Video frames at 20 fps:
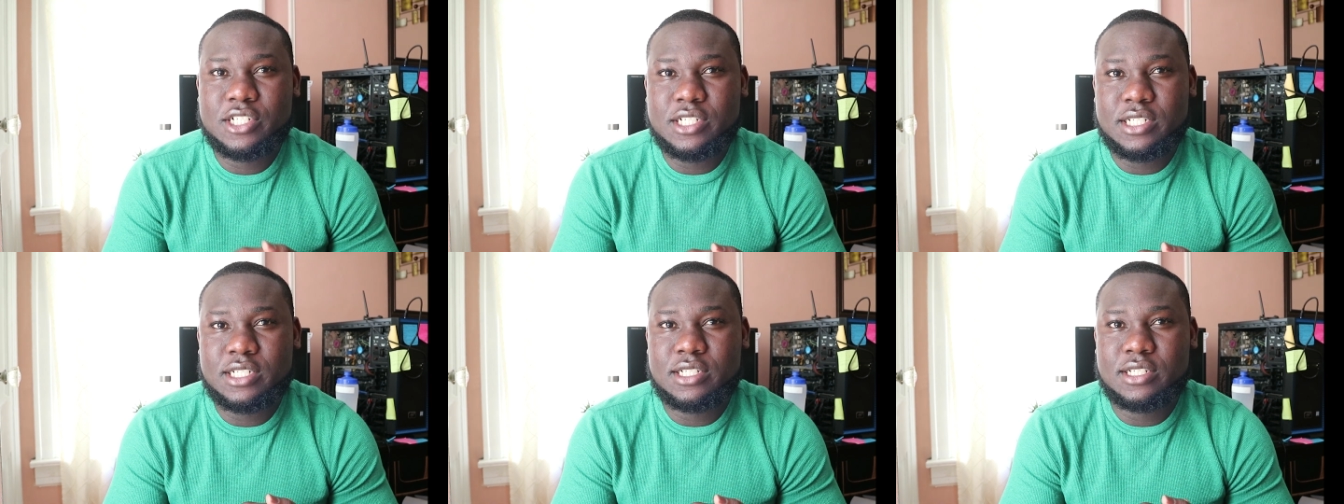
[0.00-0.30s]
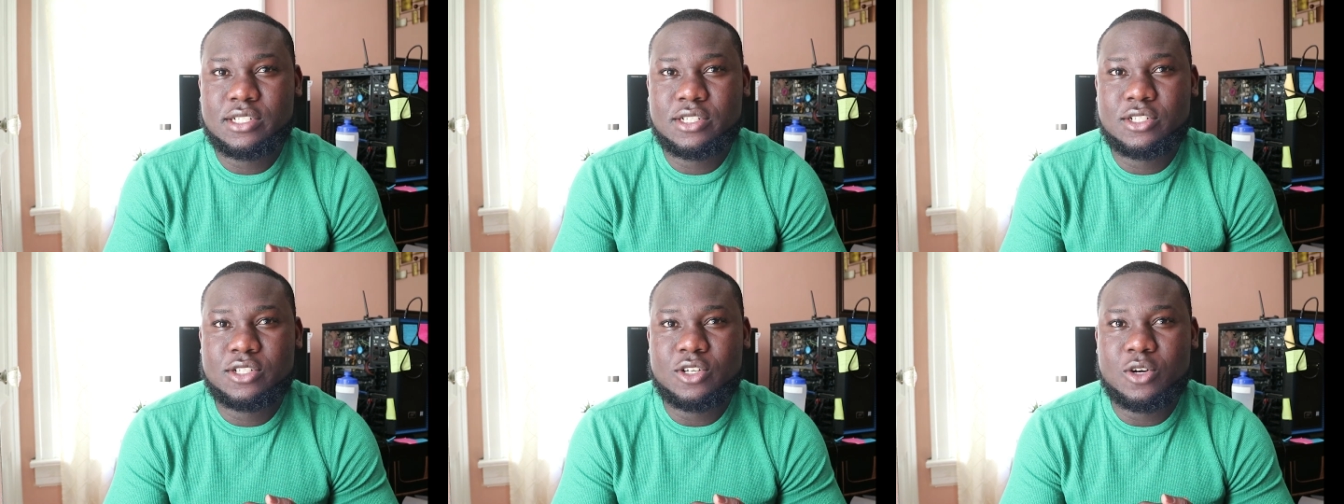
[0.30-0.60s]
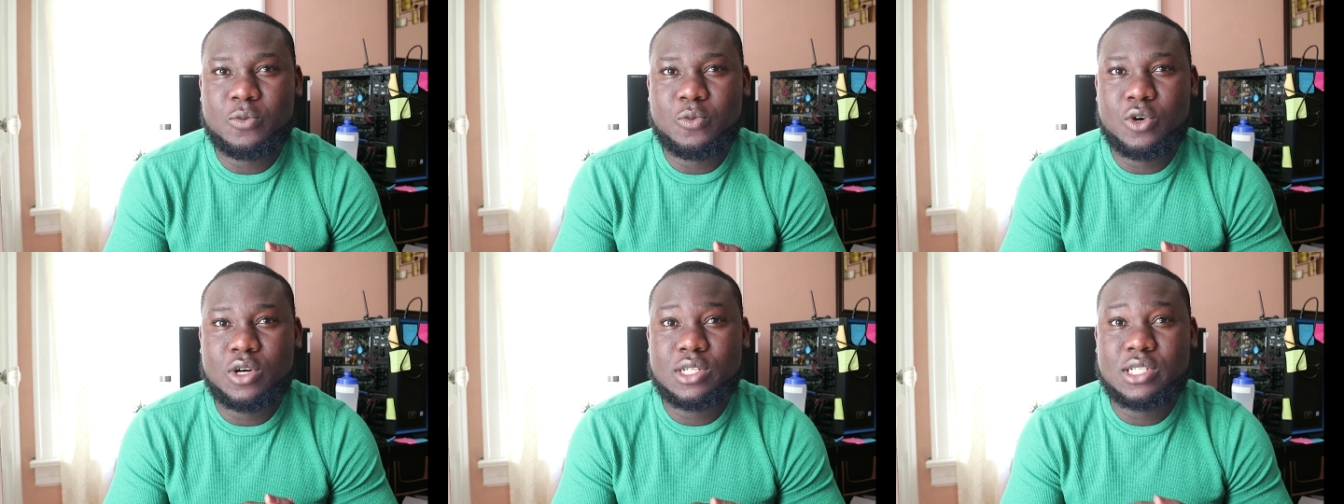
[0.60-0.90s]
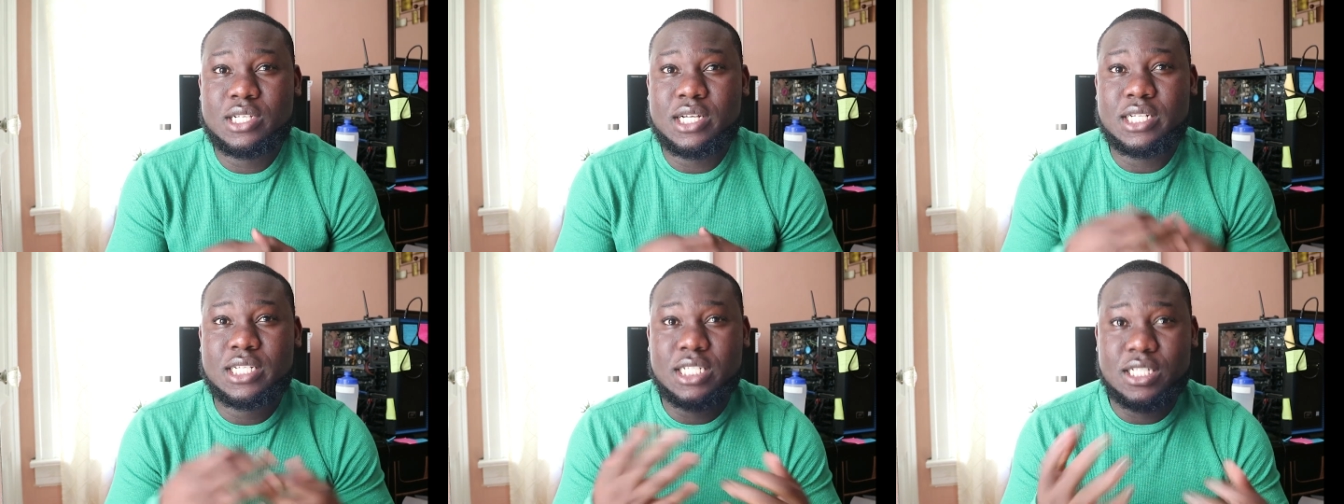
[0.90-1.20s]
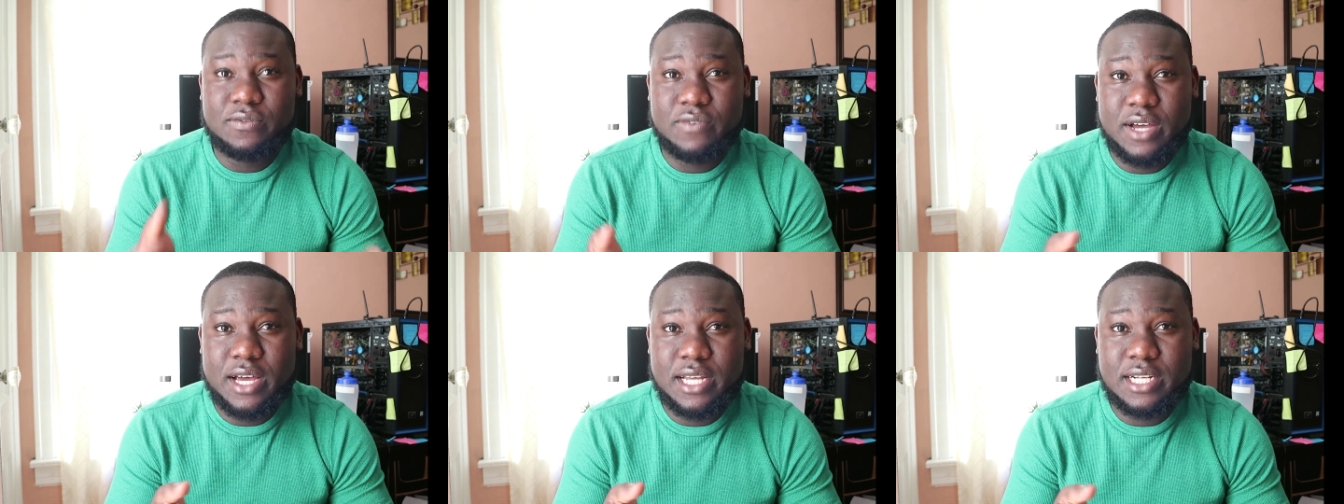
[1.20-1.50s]
it is somewhat
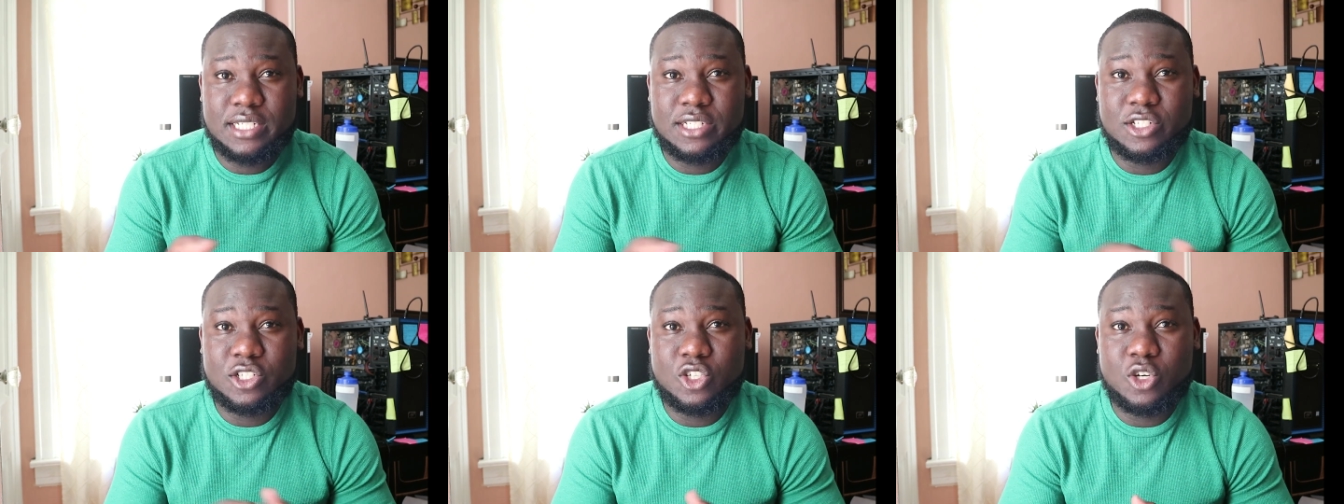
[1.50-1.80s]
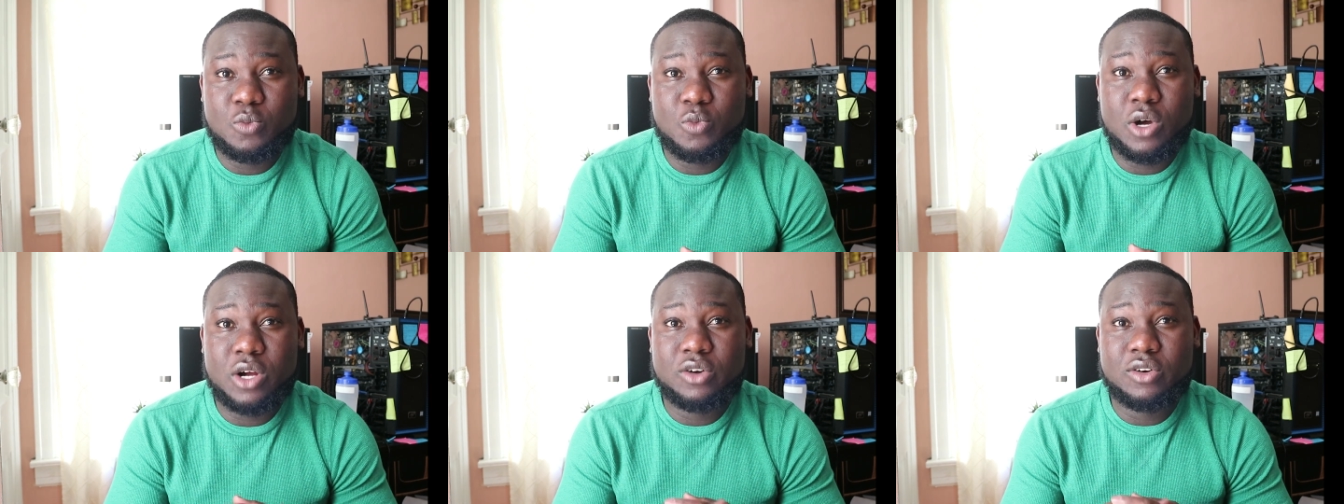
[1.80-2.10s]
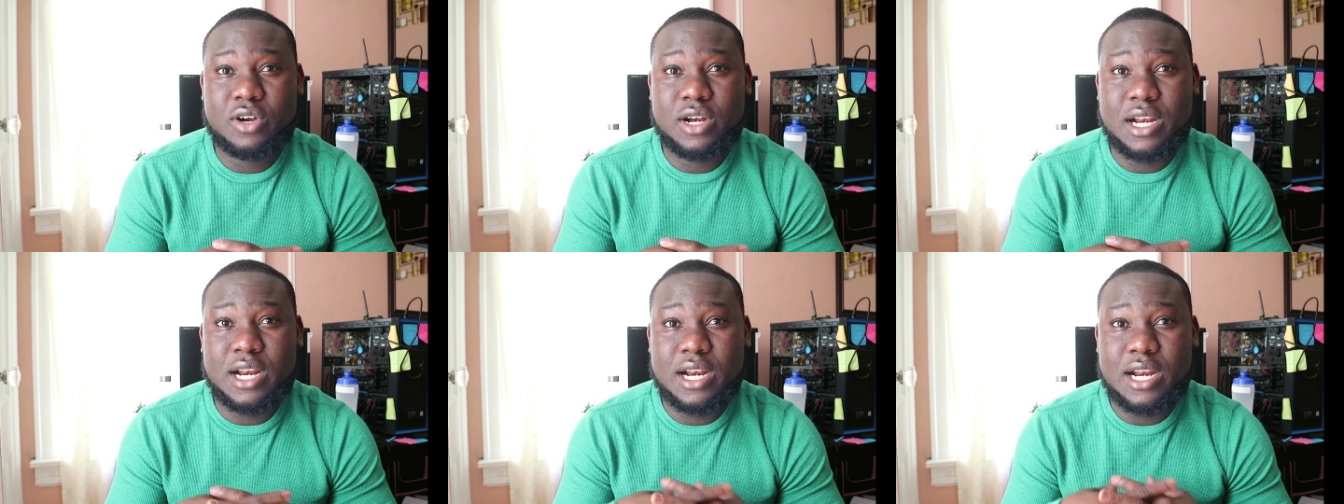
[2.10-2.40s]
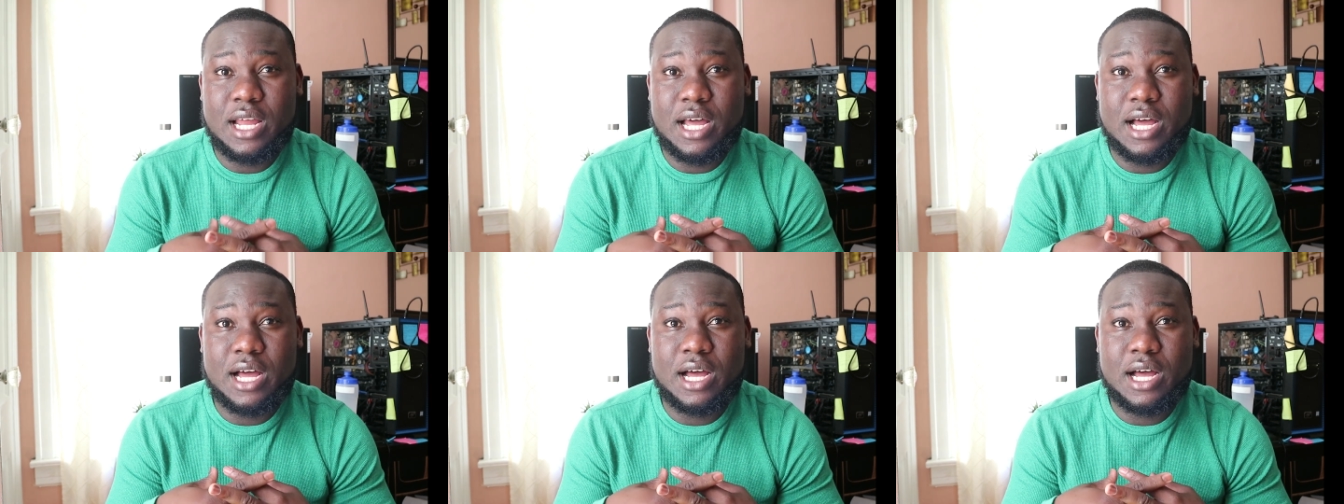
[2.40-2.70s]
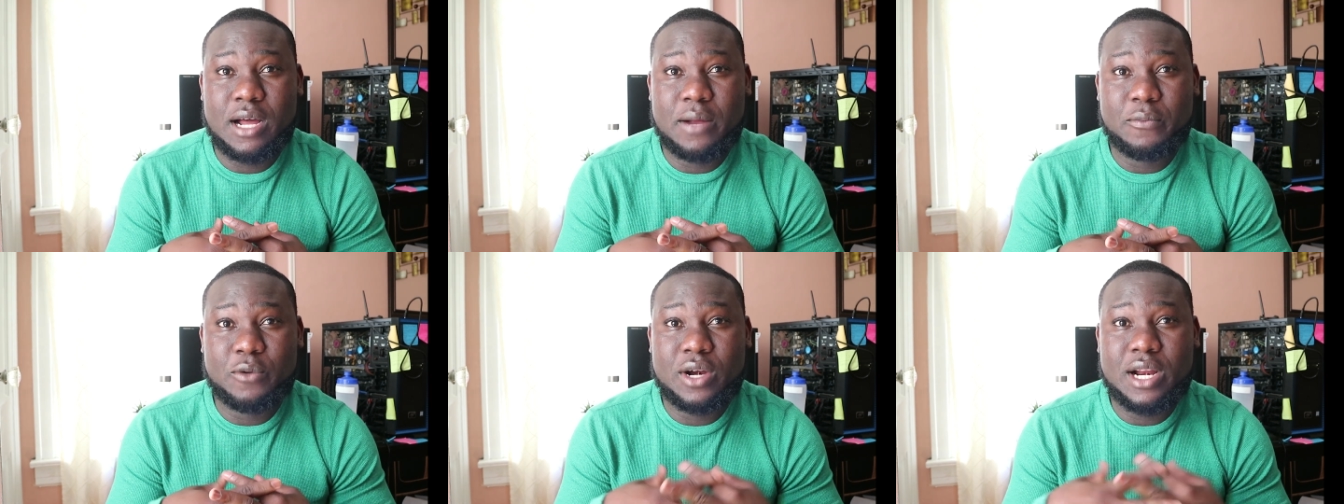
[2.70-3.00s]
satisfying, it is somewhat
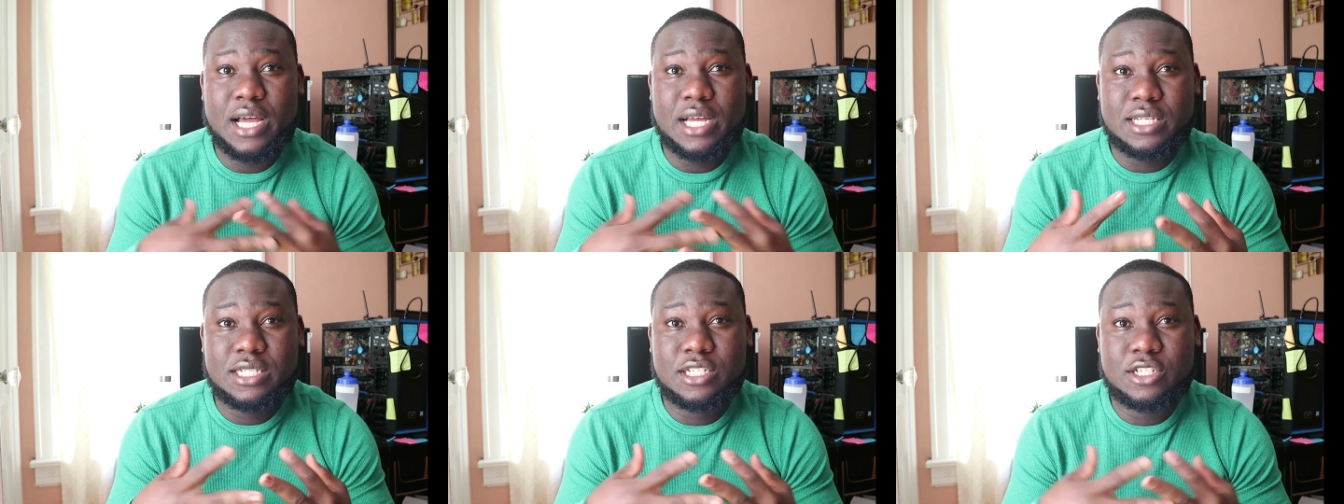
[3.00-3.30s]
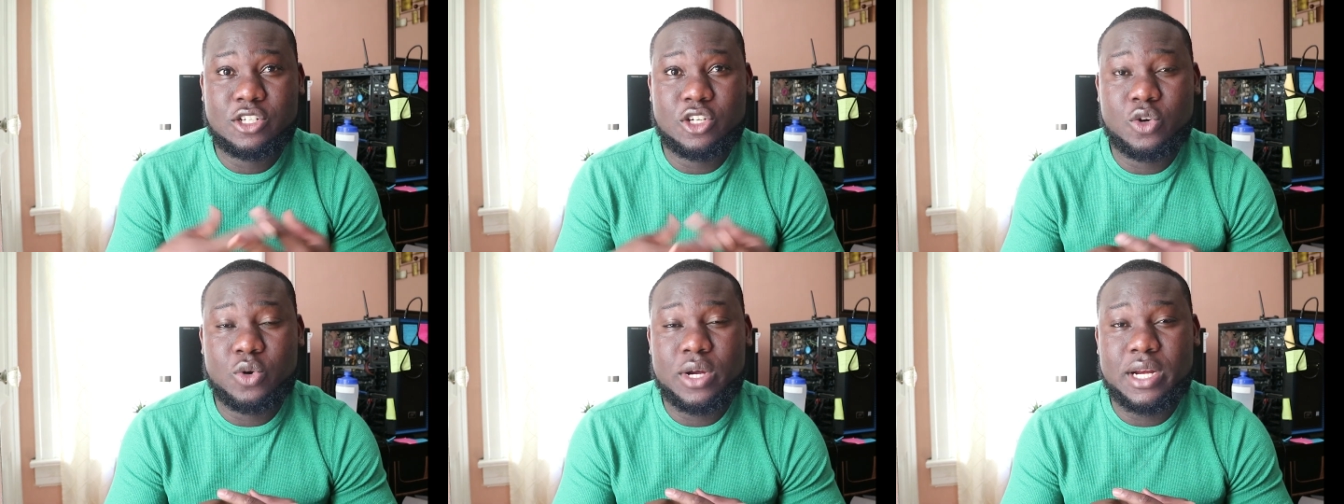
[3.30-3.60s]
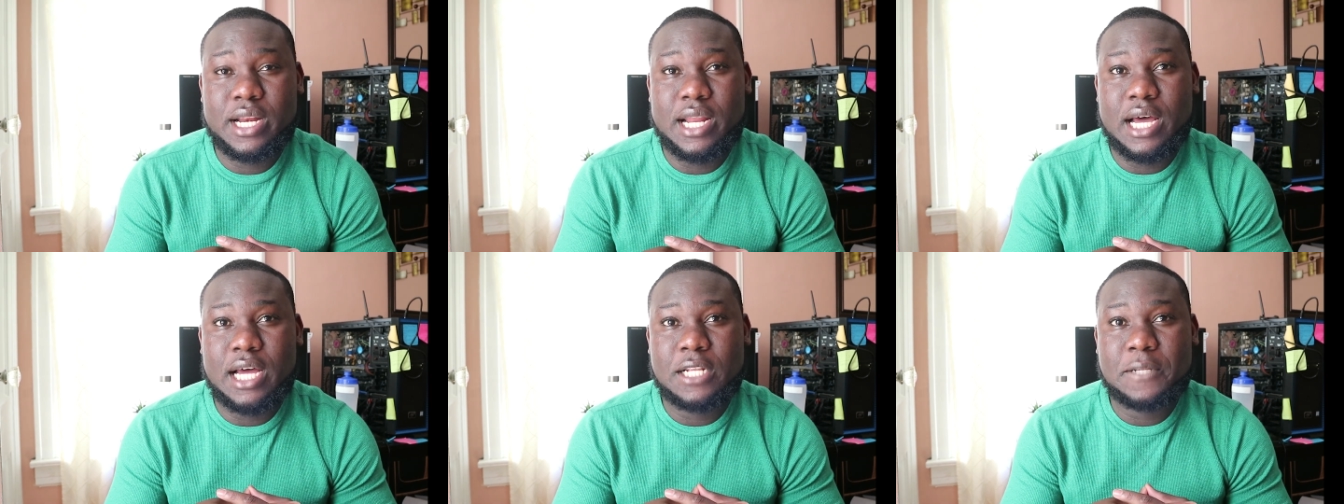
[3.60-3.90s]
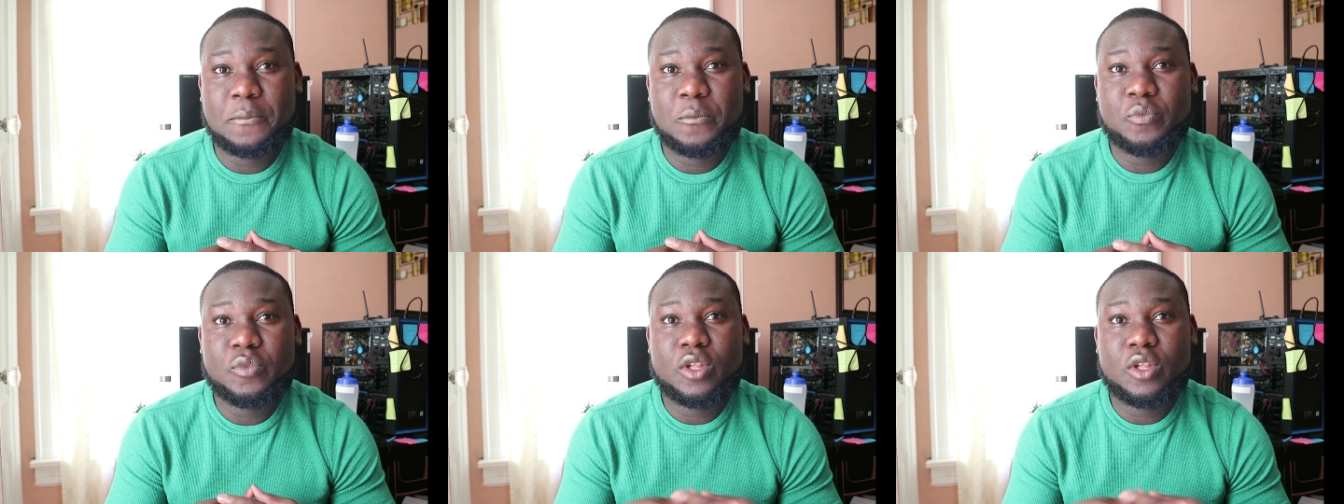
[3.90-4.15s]
relaxing, knowing that